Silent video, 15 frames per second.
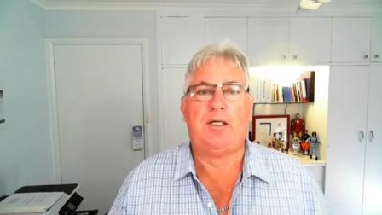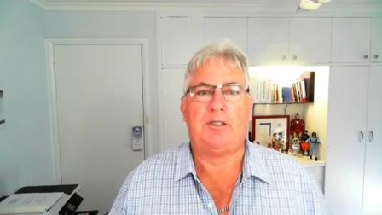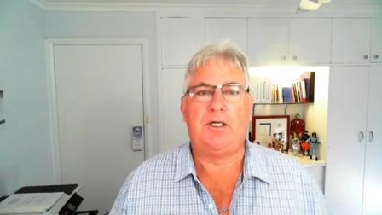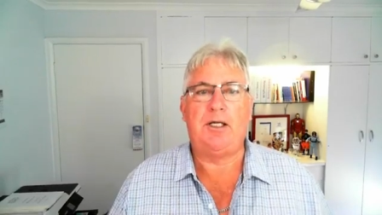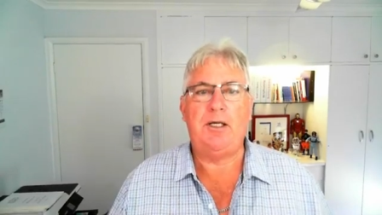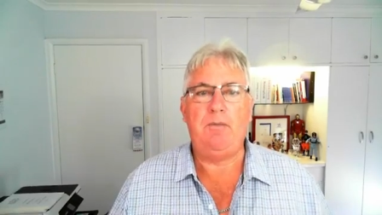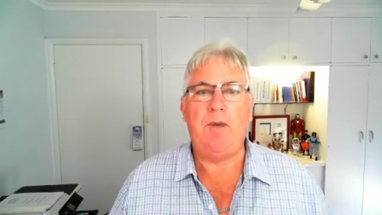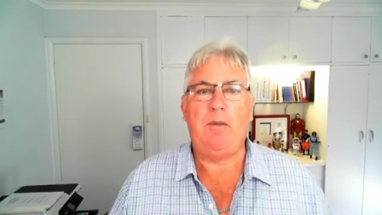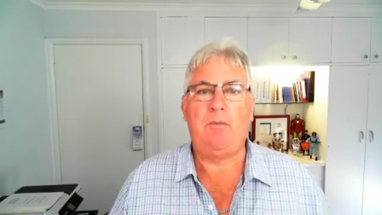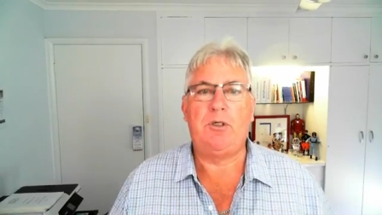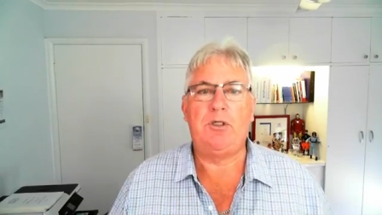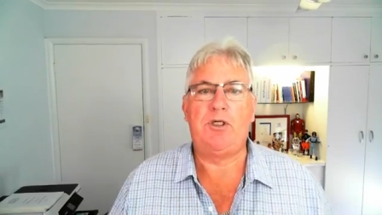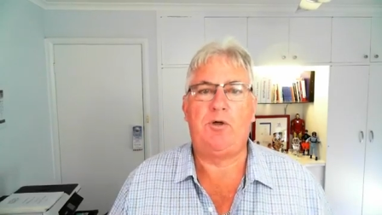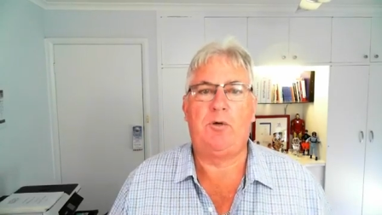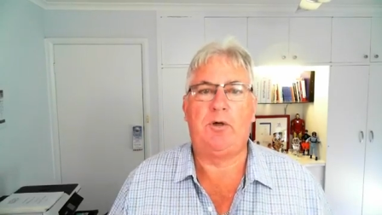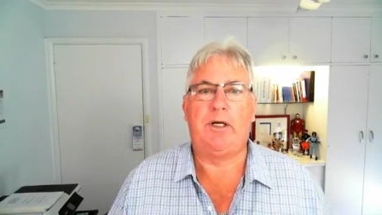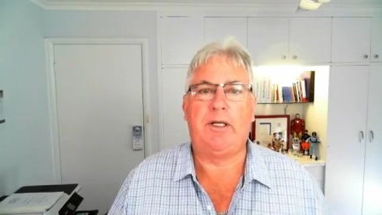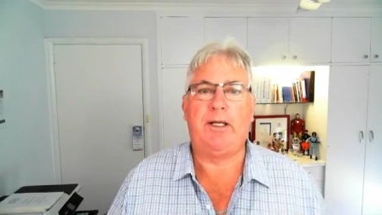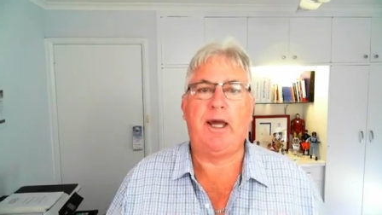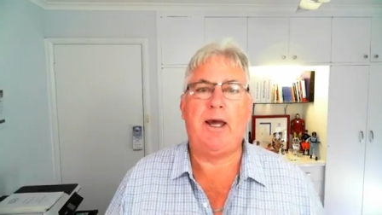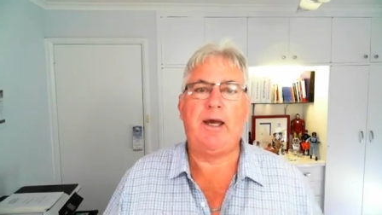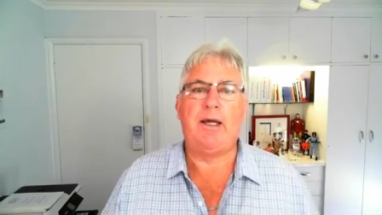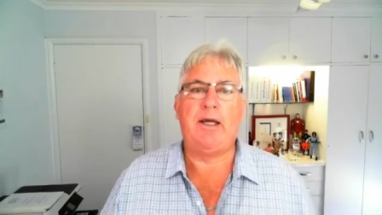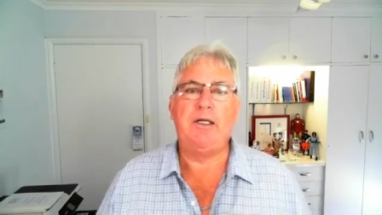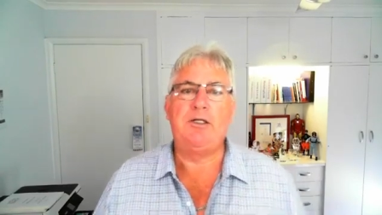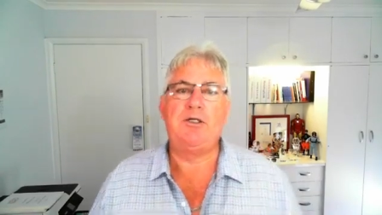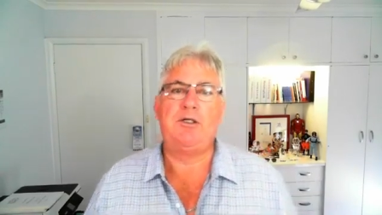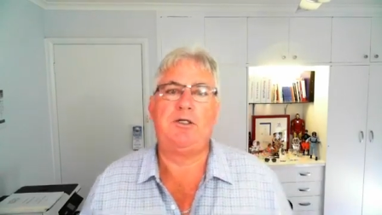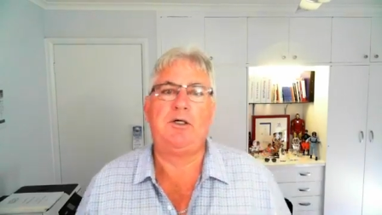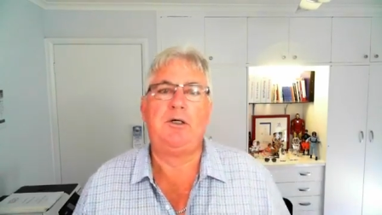Team members who are
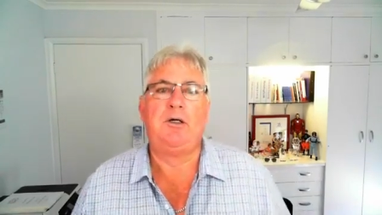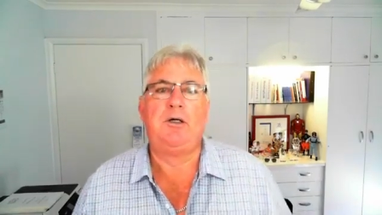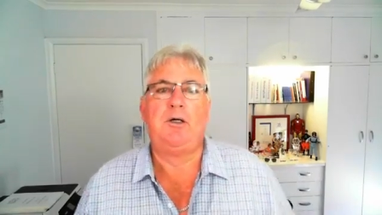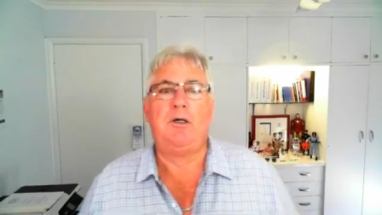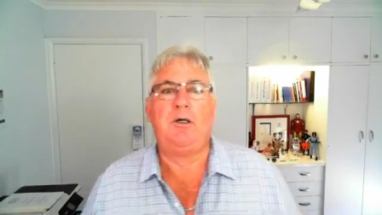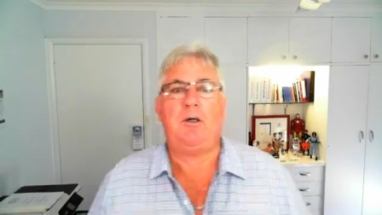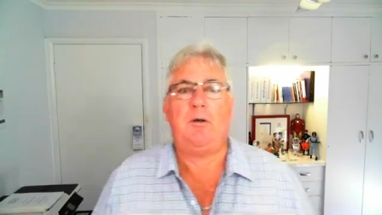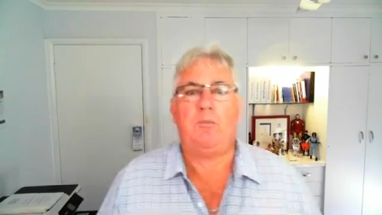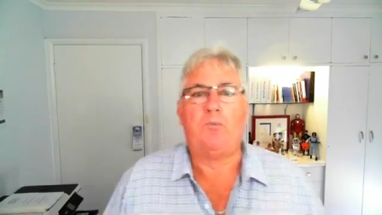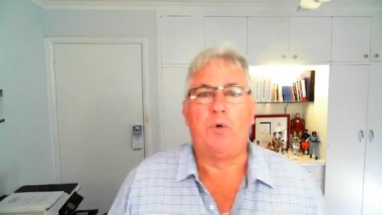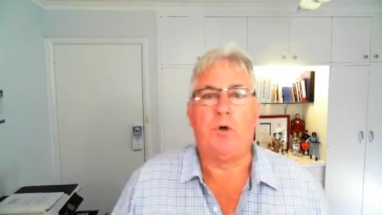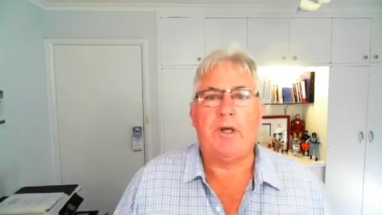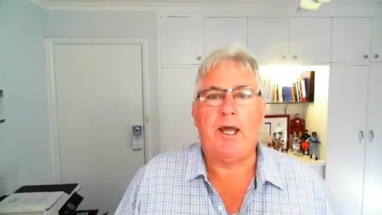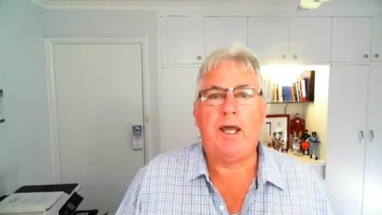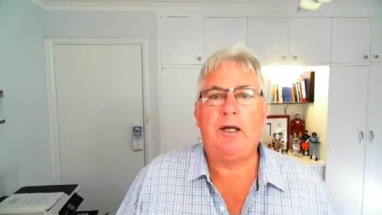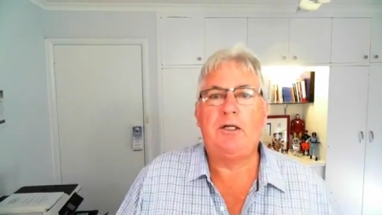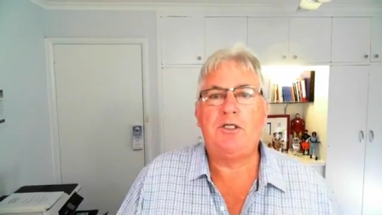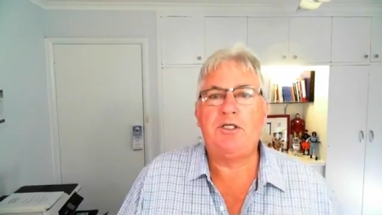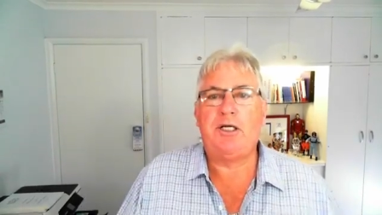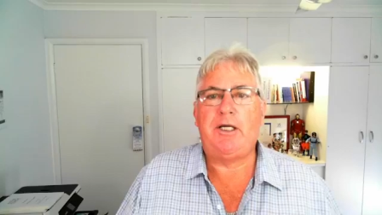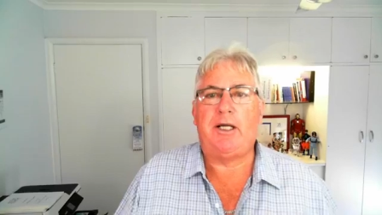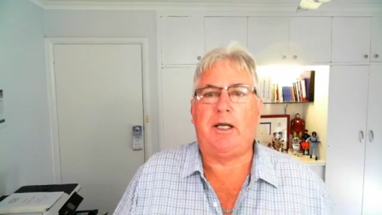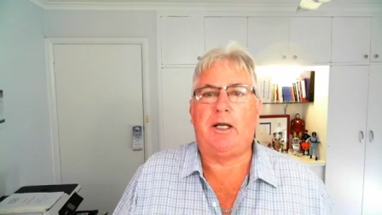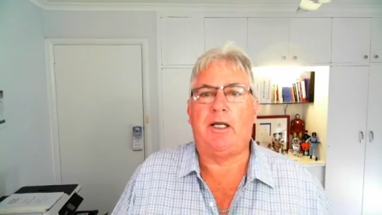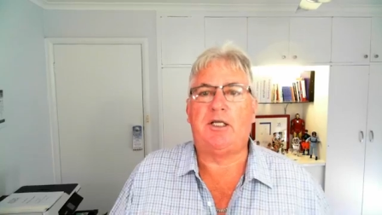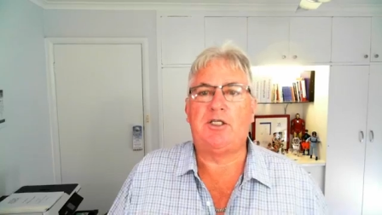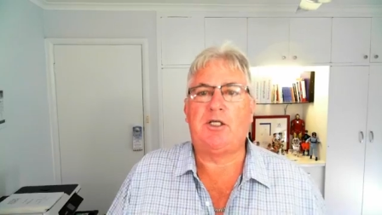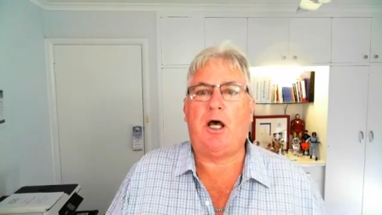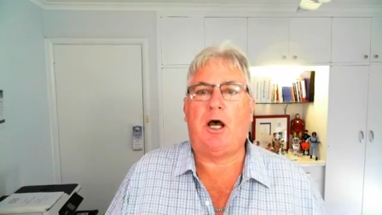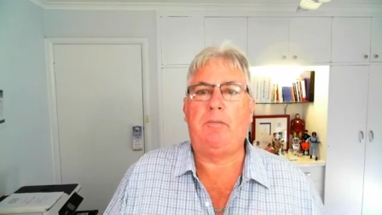engaged put energy and
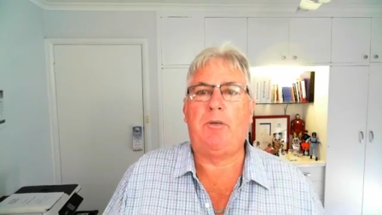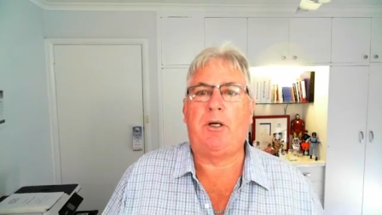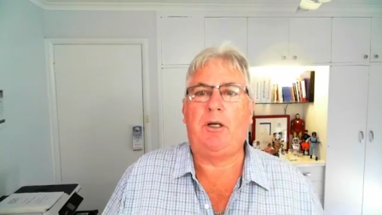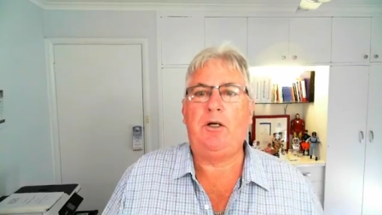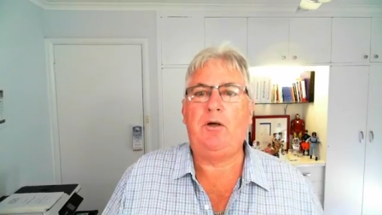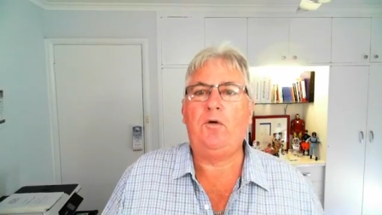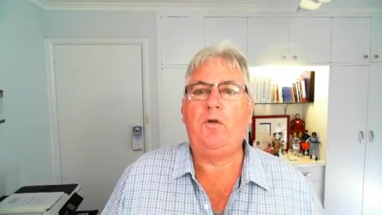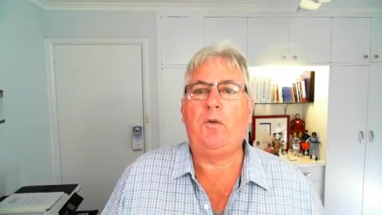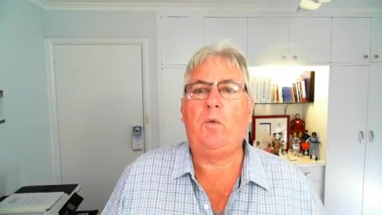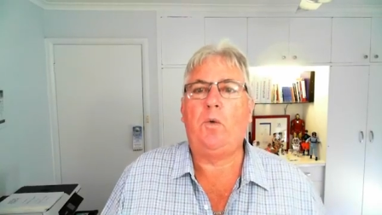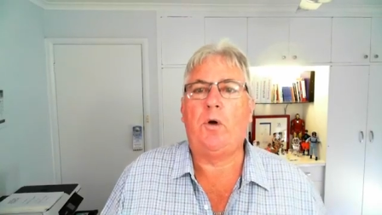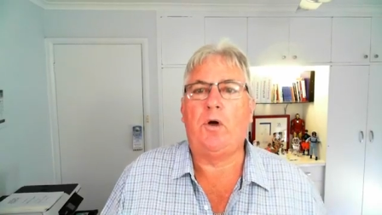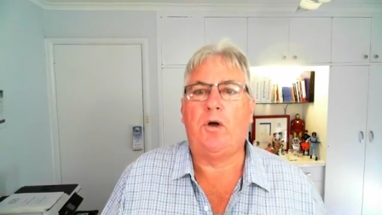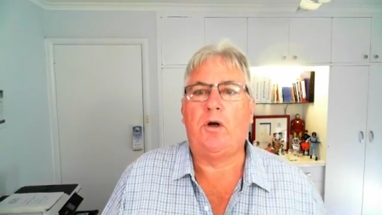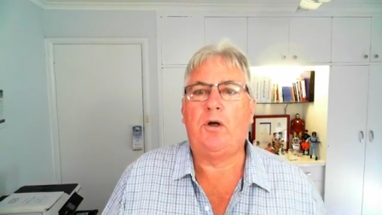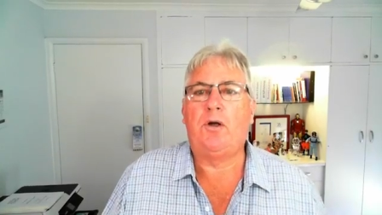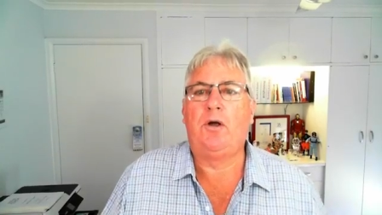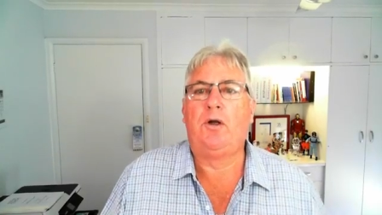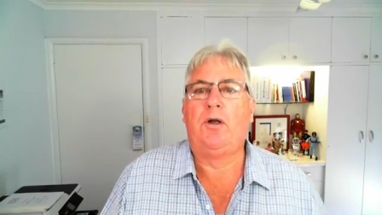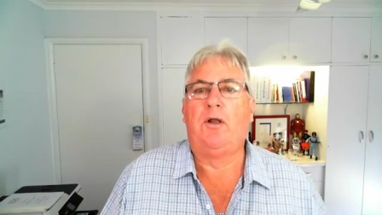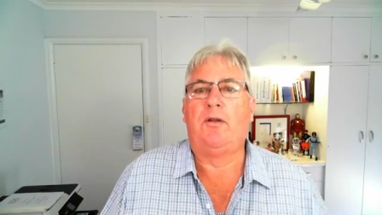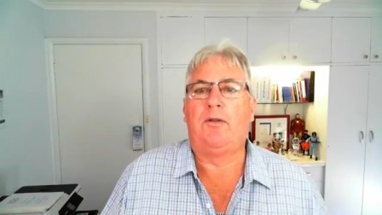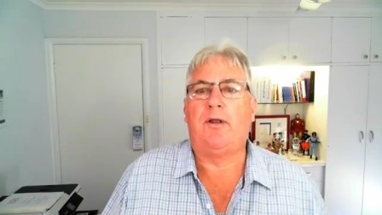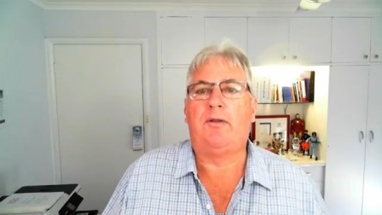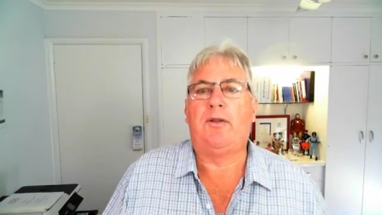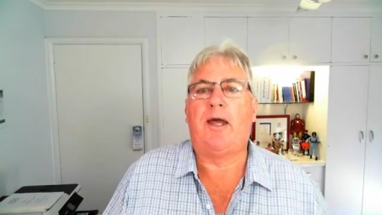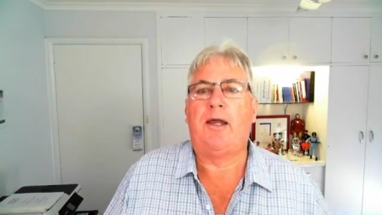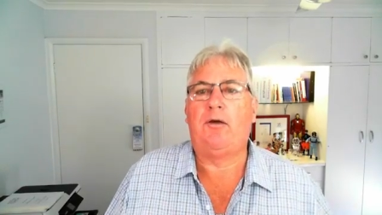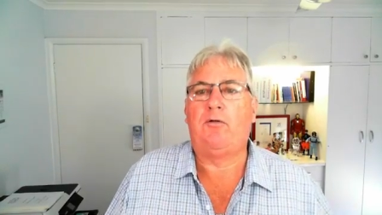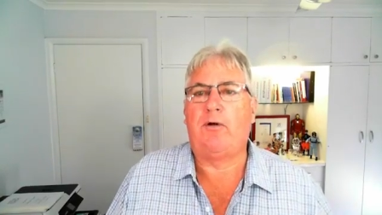excitement into the work that
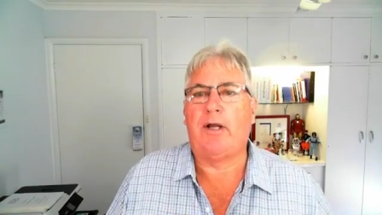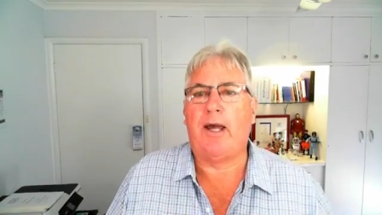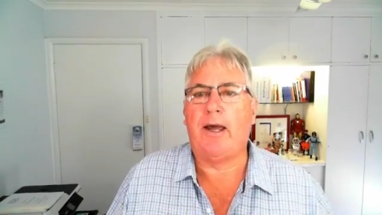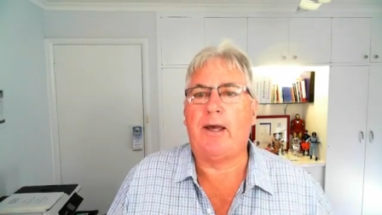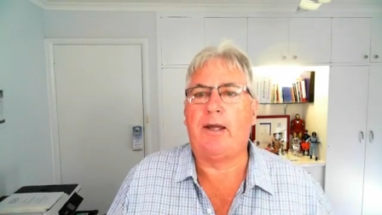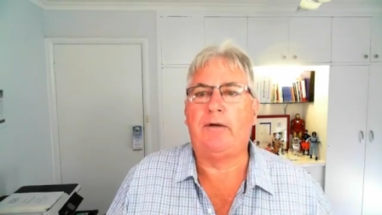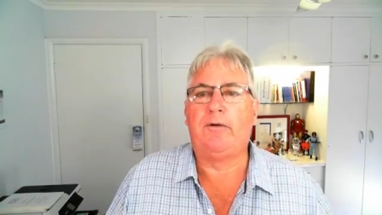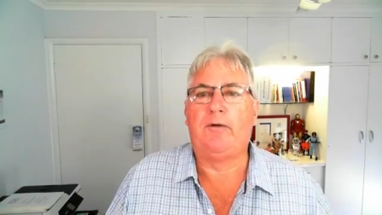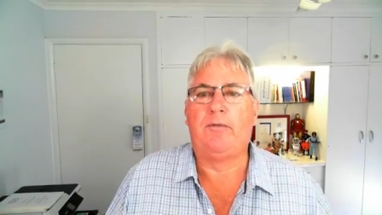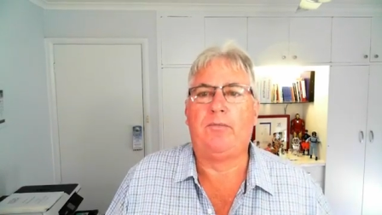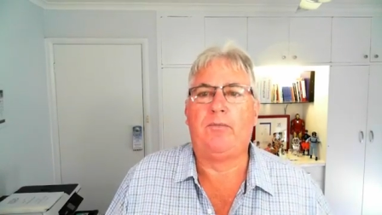they create.